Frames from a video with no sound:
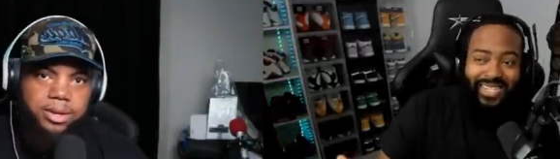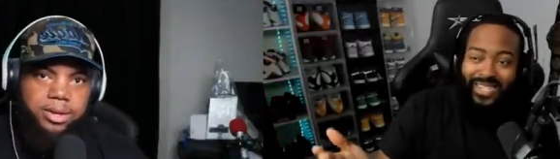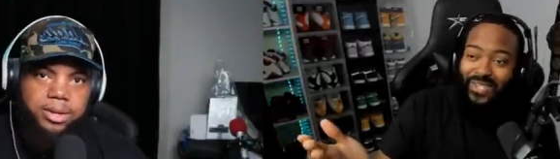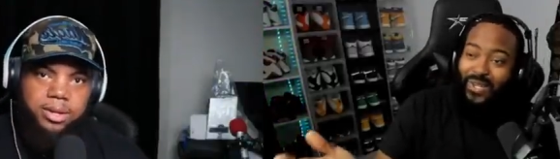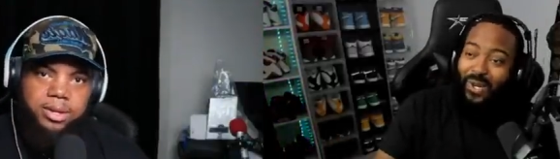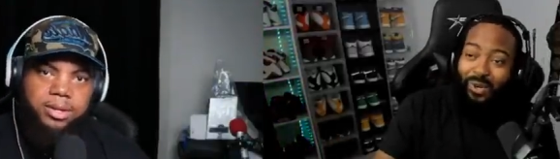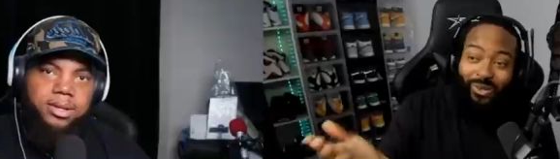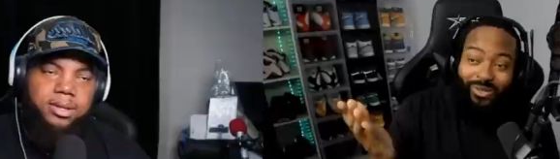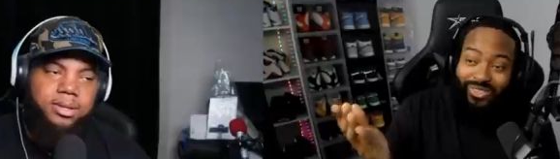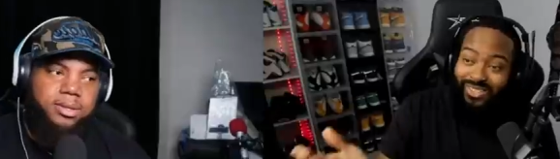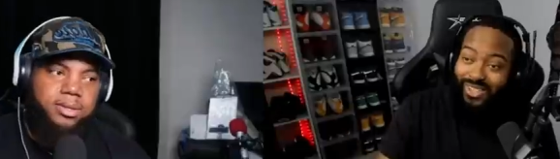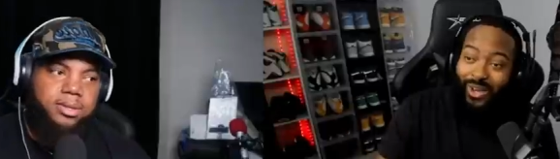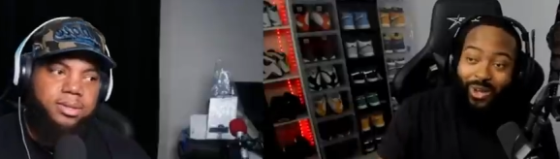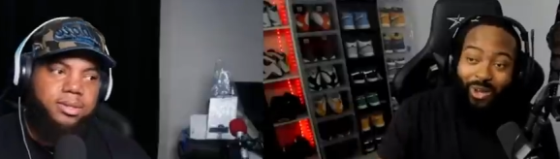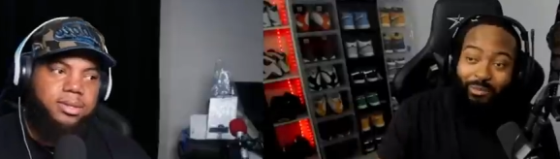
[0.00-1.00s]
Speaker 1: a cold
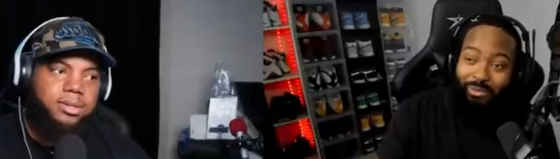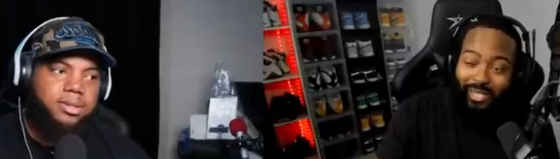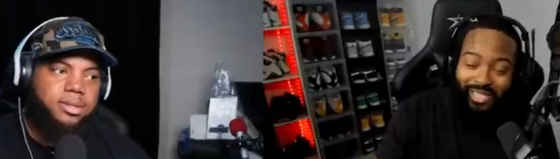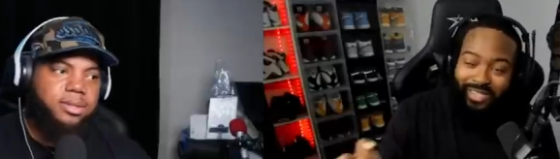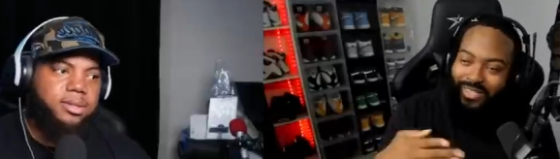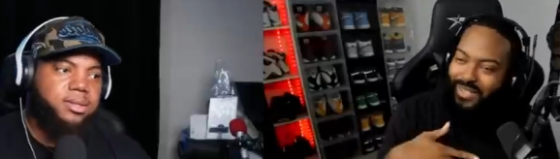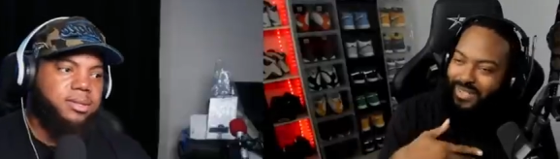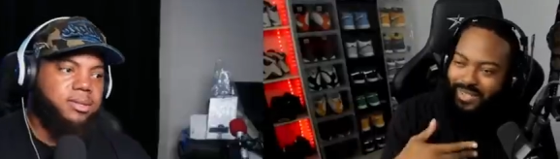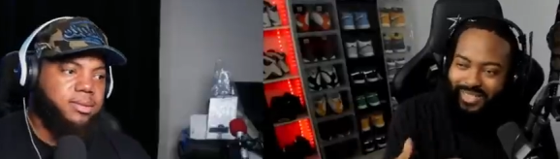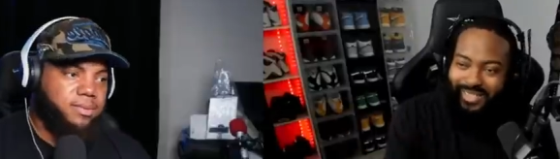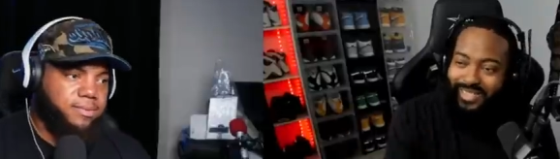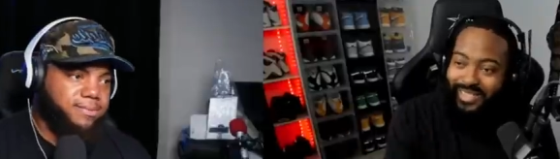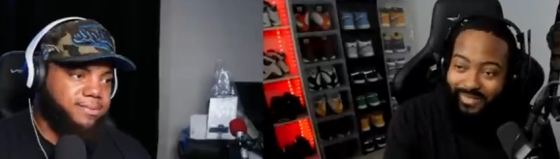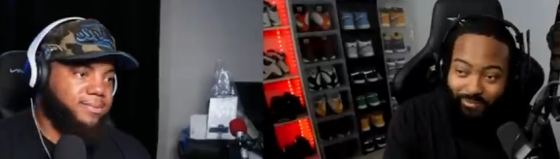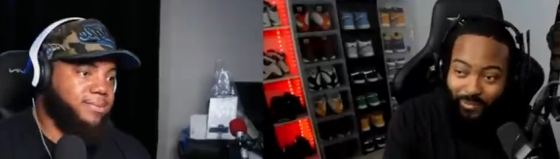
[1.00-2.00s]
song, but
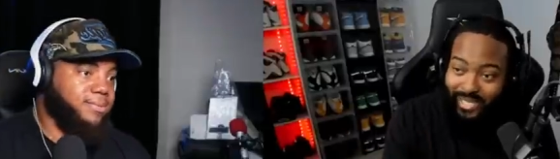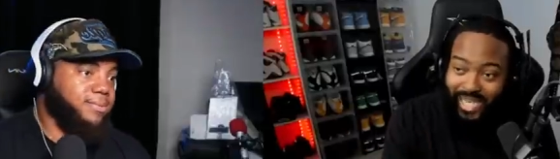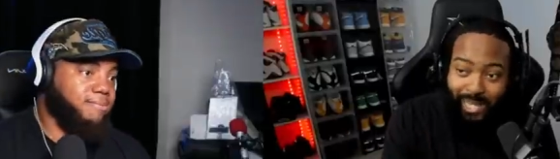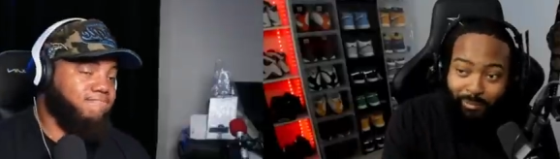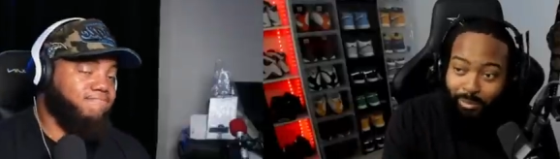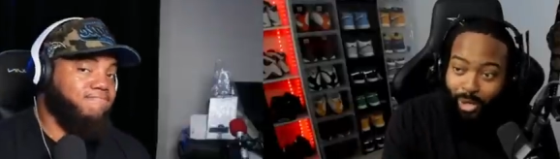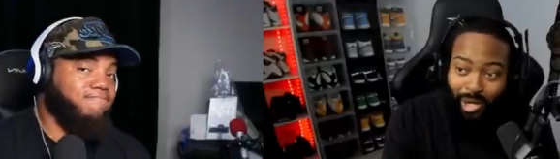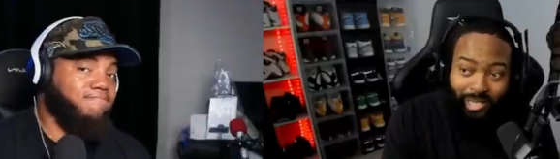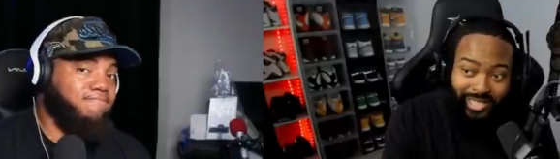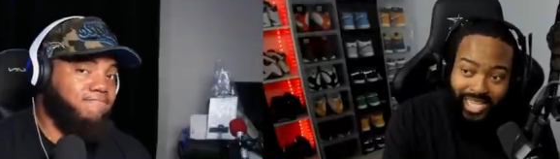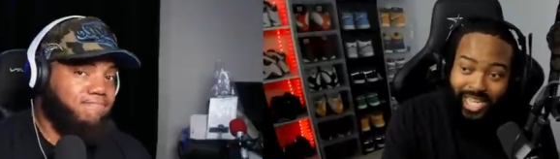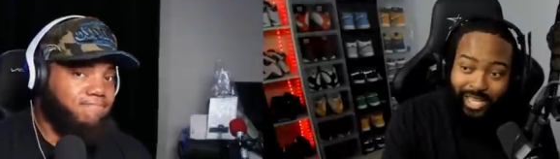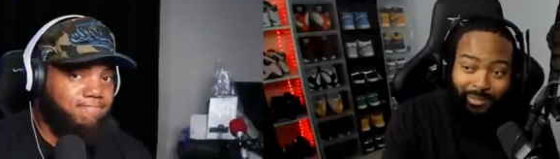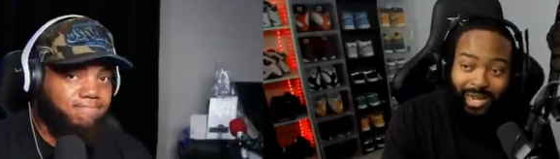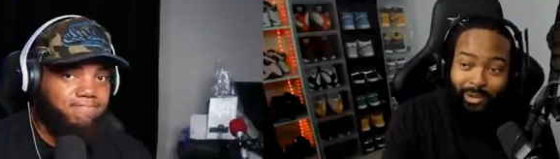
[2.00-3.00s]
when that bar
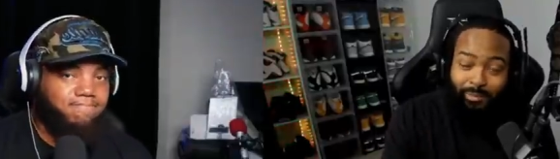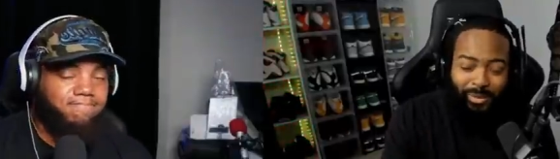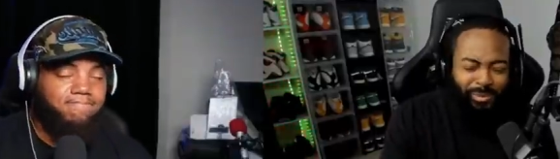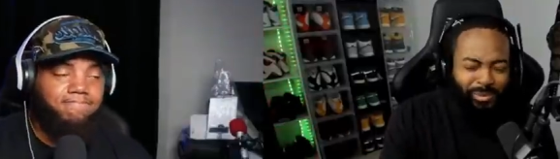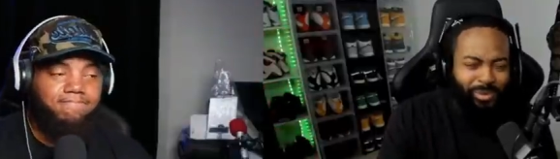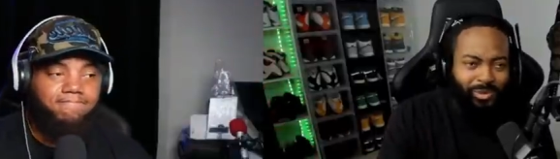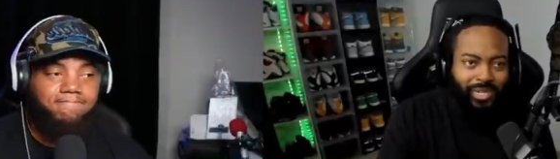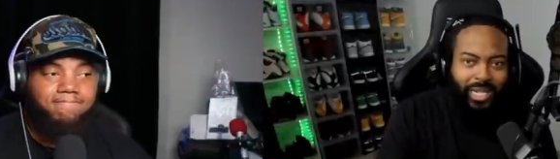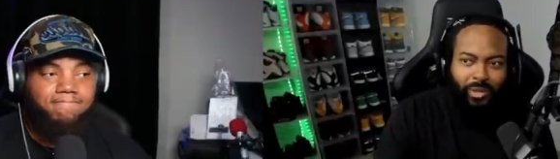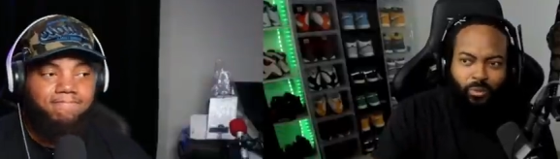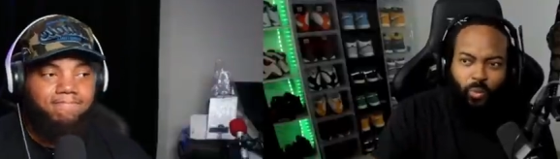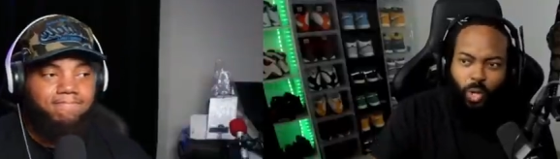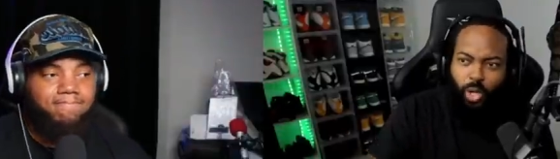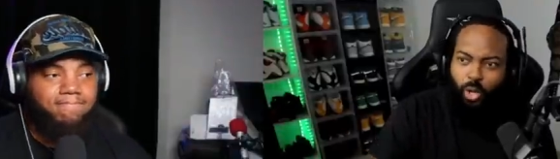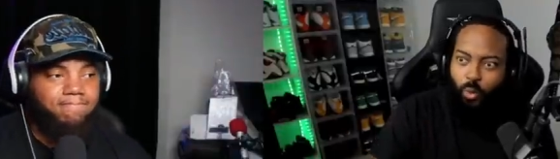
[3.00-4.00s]
came out, people were like,
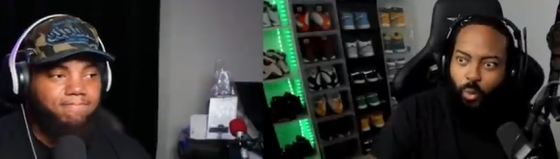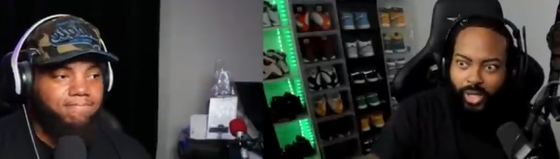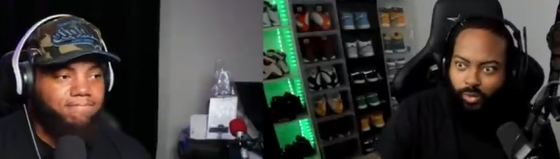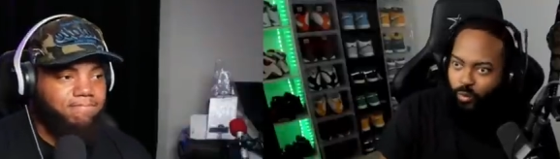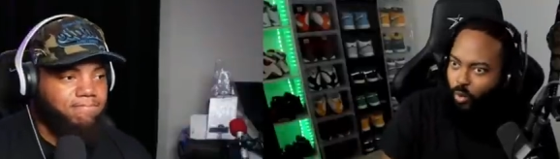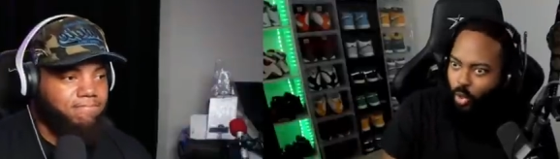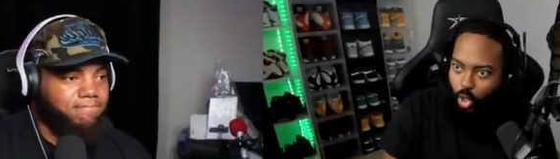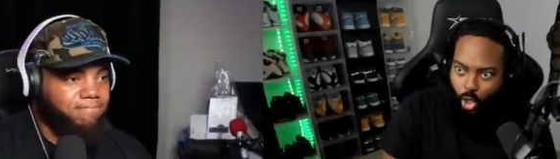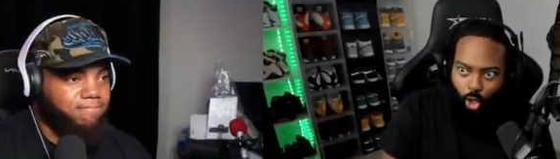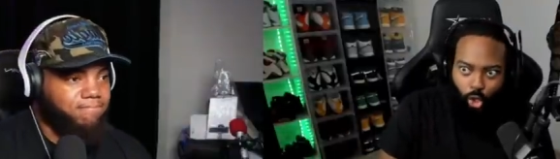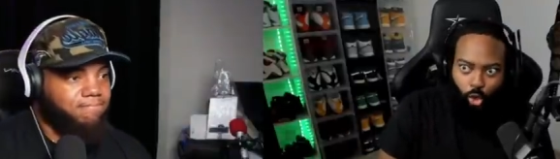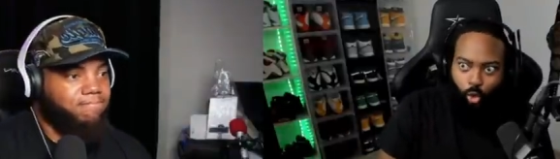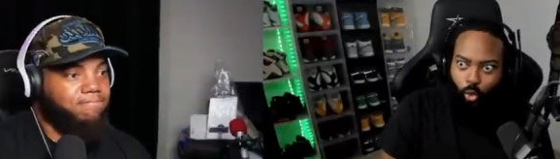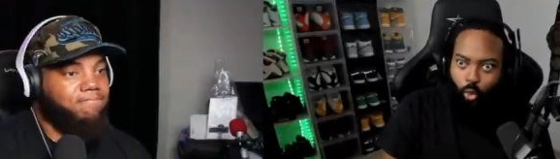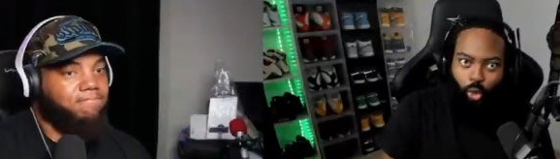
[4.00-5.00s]
"Whoa, wait,
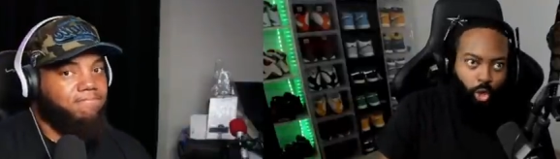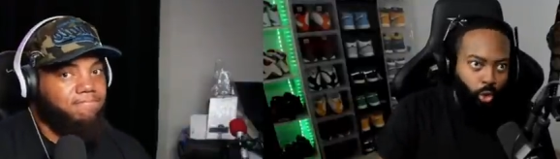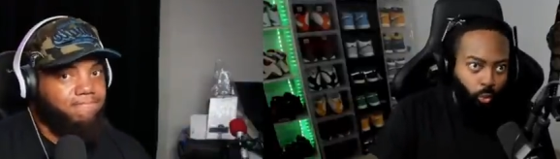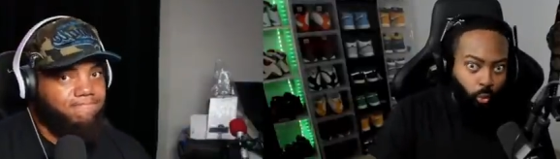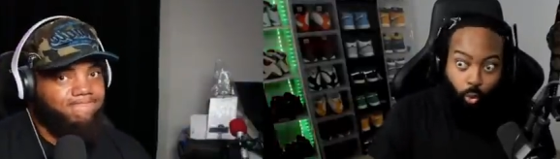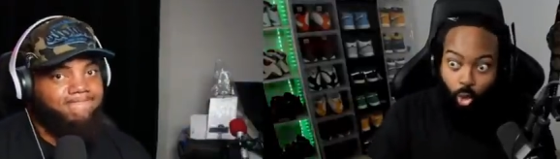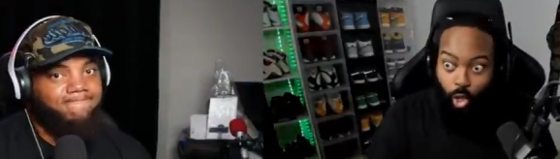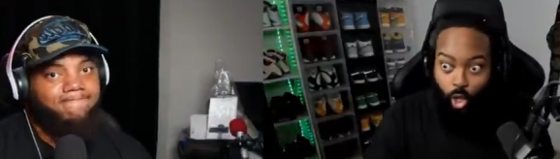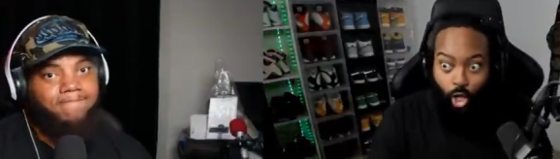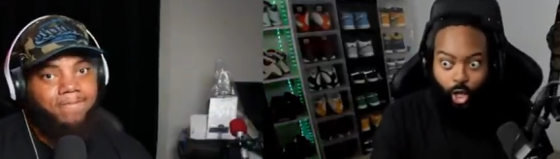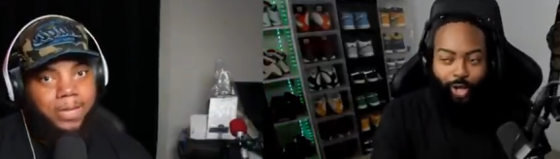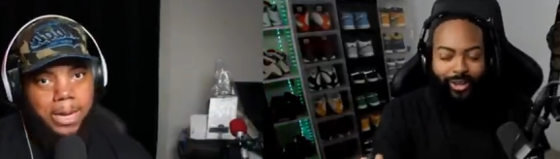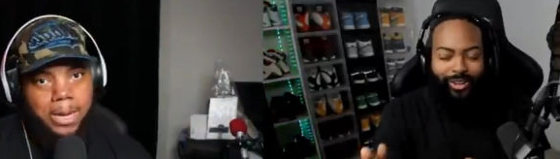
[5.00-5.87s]
whoa, whoa."